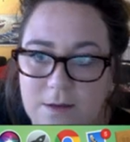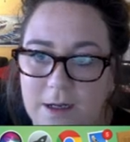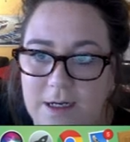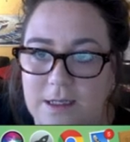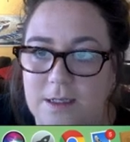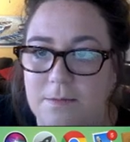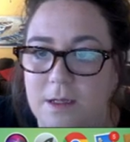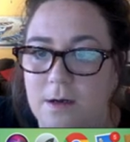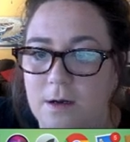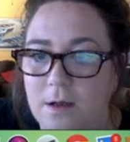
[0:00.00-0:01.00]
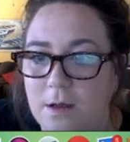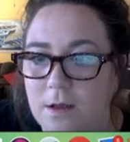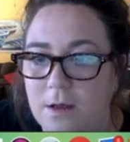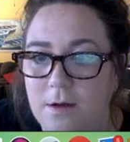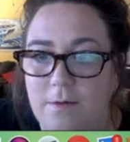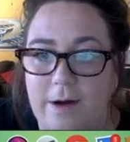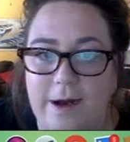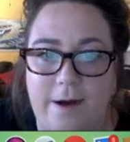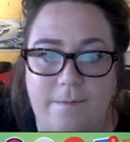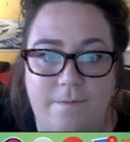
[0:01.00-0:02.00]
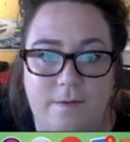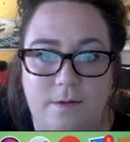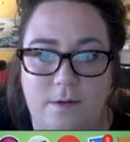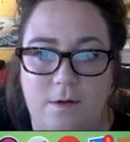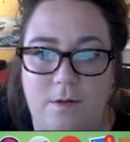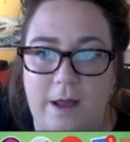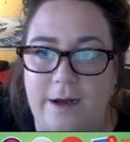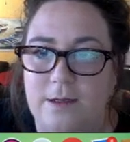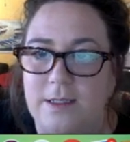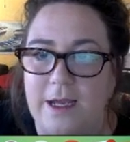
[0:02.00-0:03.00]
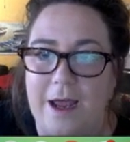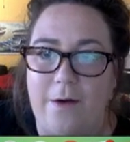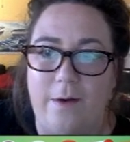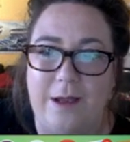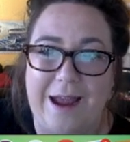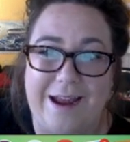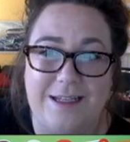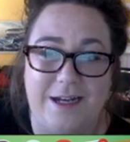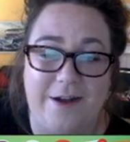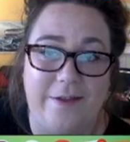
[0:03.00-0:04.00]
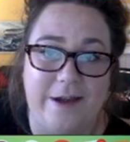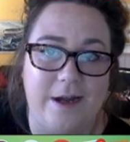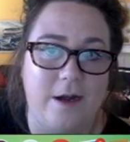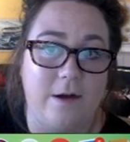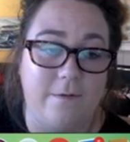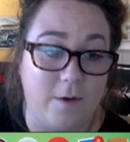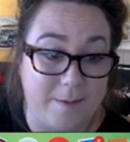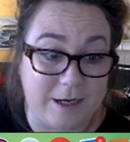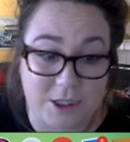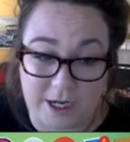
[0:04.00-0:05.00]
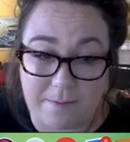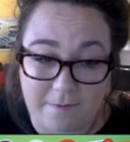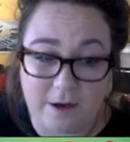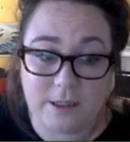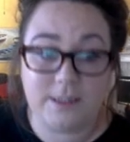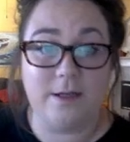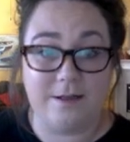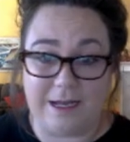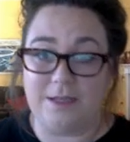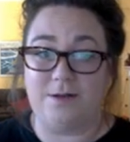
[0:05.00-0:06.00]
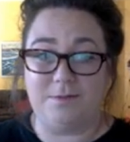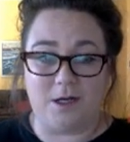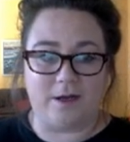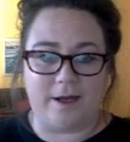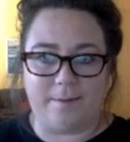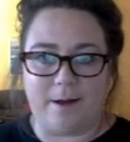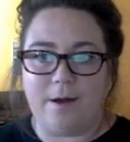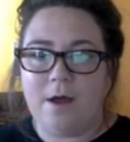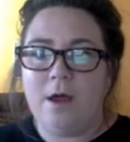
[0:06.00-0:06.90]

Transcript: I did something. Right here, no line. See how I accidentally did it under format shape first? That's what I'm talking about.